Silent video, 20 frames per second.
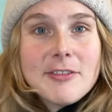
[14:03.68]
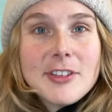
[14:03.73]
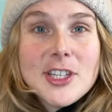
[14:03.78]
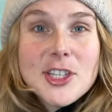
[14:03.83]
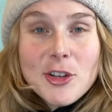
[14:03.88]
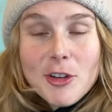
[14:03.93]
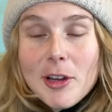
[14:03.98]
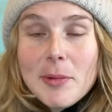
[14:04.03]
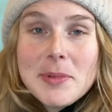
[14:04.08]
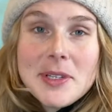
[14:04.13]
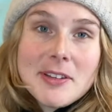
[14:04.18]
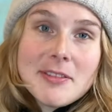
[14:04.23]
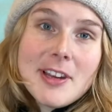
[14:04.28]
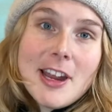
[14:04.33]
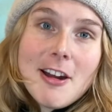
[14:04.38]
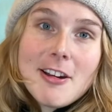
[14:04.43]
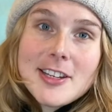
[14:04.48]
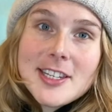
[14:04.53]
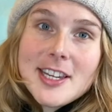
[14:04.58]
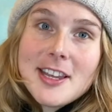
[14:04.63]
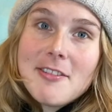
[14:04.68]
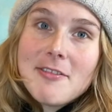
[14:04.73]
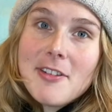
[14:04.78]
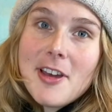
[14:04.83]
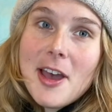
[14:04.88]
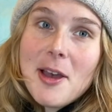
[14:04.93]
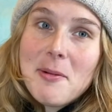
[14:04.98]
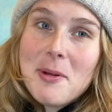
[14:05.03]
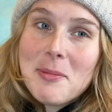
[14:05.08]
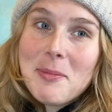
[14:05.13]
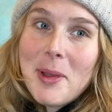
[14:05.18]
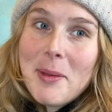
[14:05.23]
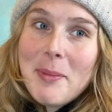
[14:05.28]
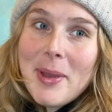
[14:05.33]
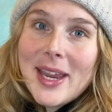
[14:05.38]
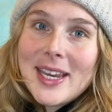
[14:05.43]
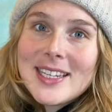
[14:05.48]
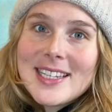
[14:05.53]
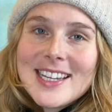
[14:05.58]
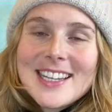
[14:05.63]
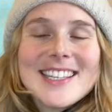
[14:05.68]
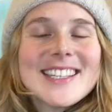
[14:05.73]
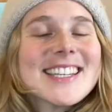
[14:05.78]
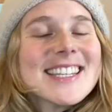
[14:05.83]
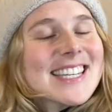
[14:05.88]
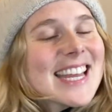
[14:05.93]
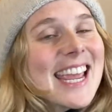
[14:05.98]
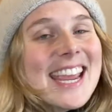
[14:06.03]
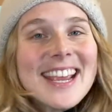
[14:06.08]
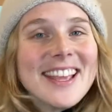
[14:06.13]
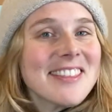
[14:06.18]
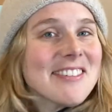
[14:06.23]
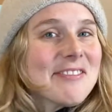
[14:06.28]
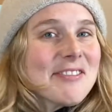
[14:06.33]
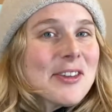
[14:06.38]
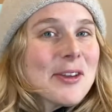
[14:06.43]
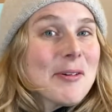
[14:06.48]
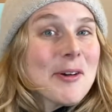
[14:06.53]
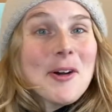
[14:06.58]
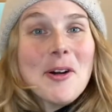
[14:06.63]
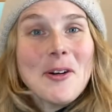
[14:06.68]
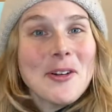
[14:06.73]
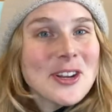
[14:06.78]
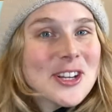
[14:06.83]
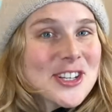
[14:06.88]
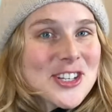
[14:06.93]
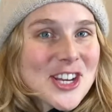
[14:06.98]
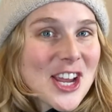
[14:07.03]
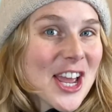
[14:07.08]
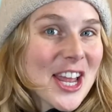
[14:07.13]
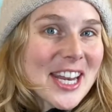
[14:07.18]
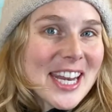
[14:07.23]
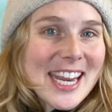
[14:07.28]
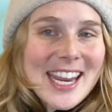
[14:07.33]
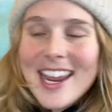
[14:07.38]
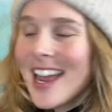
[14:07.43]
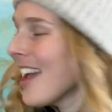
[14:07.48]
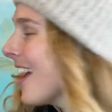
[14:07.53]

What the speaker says: descriptive narrative with my paintings to take the viewer on a journey.